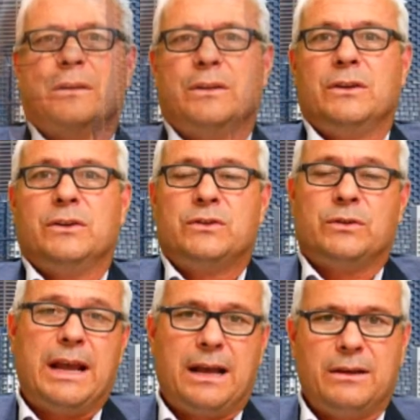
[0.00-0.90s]
So
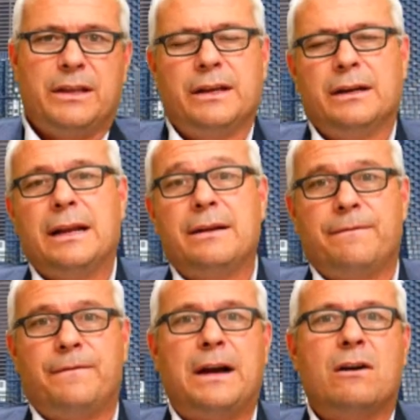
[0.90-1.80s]
yeah, in light of
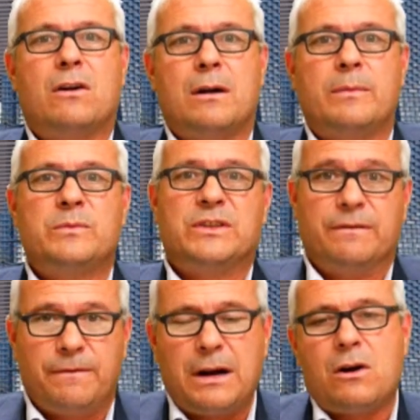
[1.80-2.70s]
firearms and
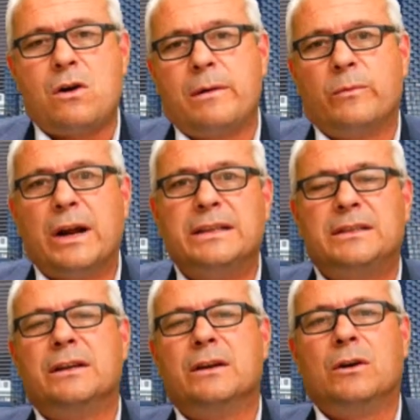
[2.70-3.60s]
firearm rights,
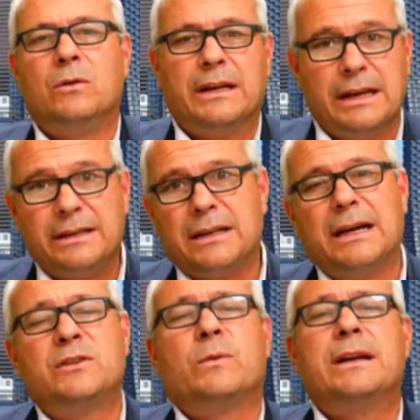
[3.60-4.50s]
it ties
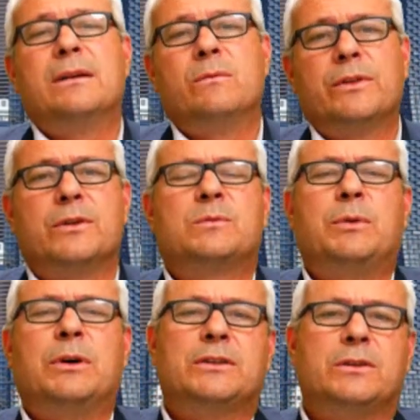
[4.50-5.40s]
right in with our
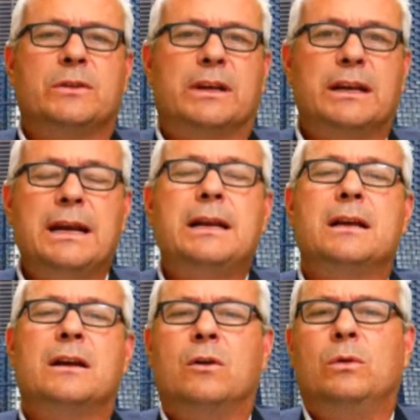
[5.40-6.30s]
sponsor, the Canadian
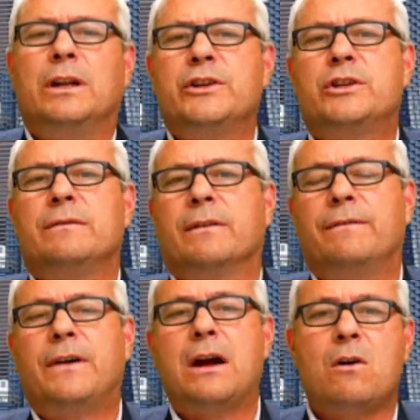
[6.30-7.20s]
Coalition for
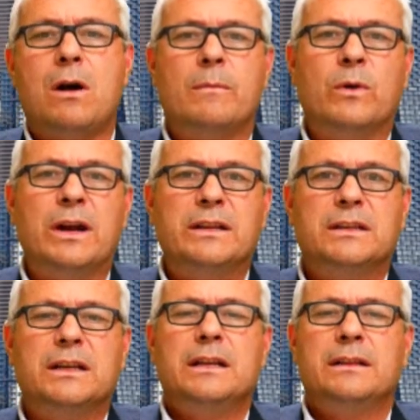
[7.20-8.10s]
Firearm Rights.
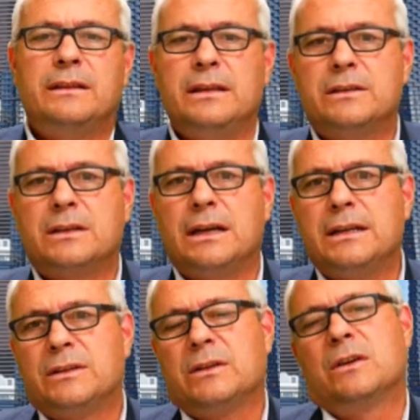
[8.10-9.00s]
These guys
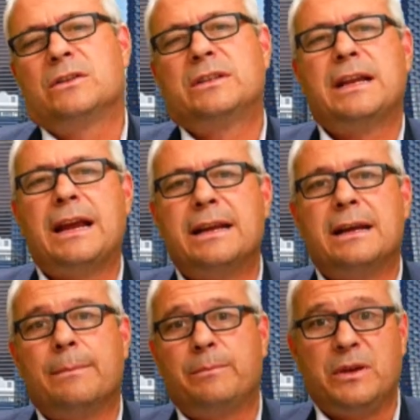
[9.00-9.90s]
are standing up,
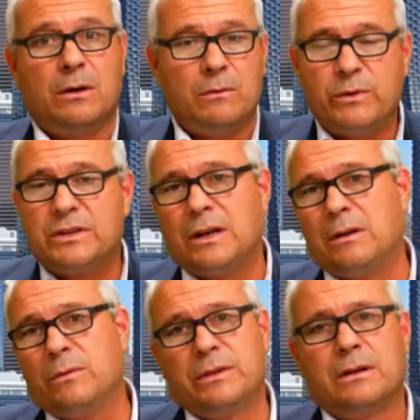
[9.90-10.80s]
and we saw with
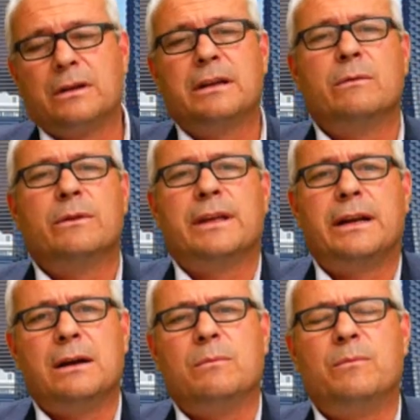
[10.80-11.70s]
talking with Eddie how
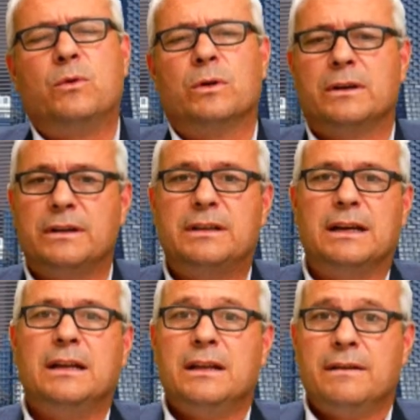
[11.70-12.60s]
important
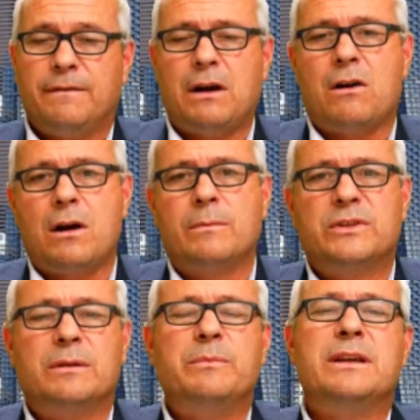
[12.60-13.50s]
firearms can
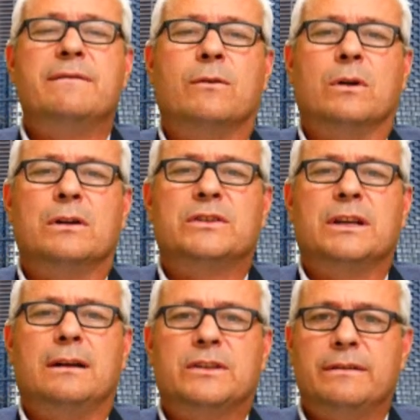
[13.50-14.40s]
be for ourselves.
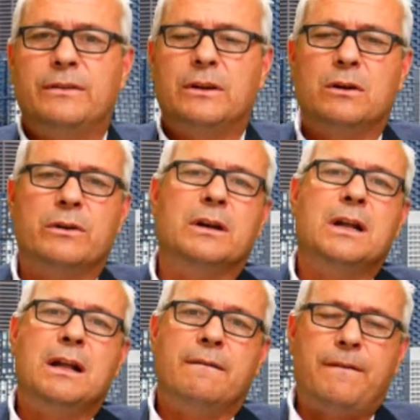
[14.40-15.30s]
And if you go to
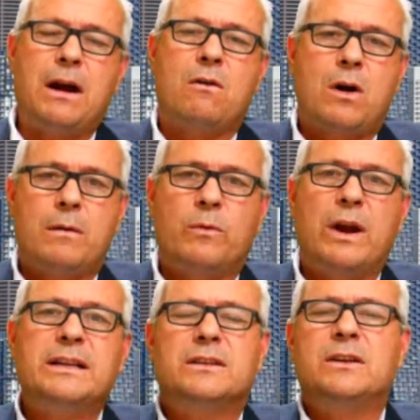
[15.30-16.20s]

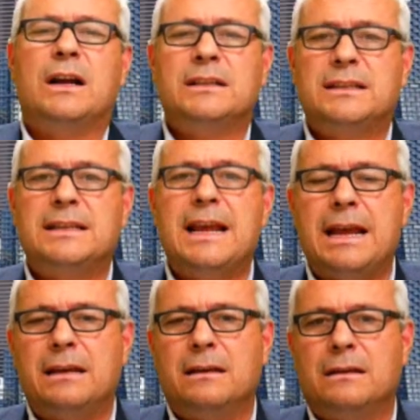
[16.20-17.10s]
firearmrights.ca,
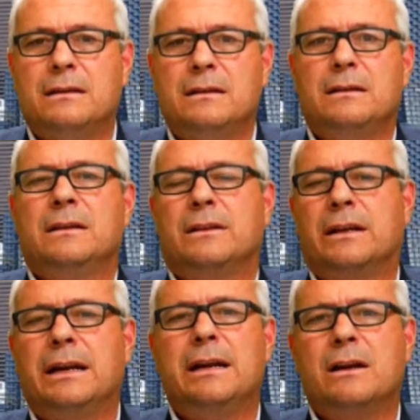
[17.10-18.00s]
the Canadian
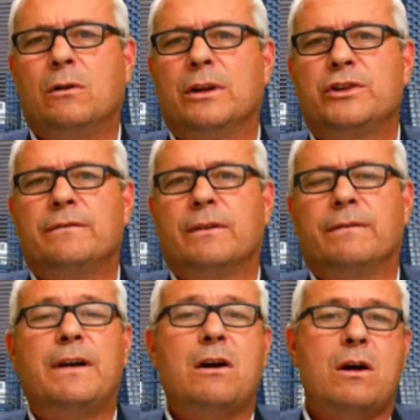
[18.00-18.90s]
Coalition for
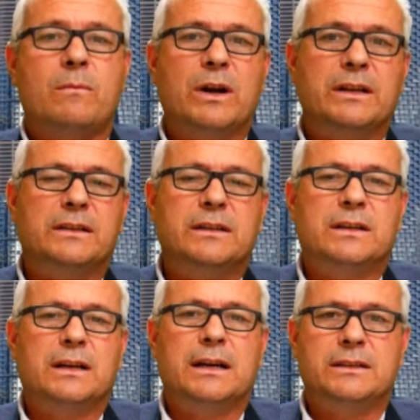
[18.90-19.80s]
Firearm Rights, these
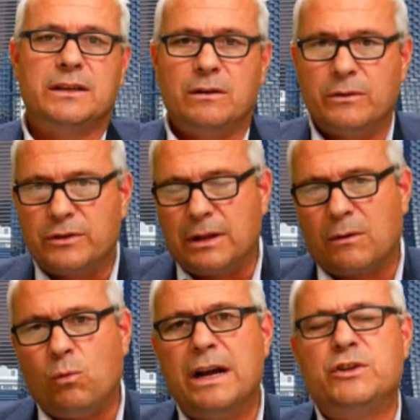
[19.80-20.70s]
guys, and click why
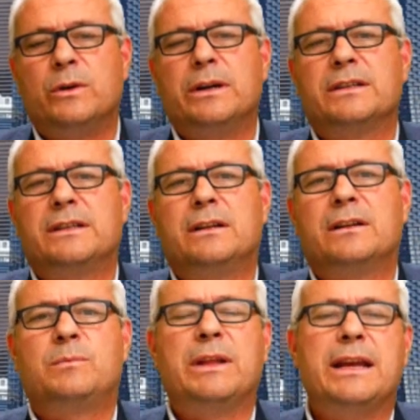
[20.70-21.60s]
join us, they'll
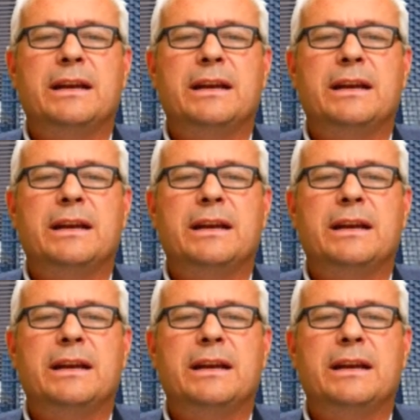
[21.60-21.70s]
explain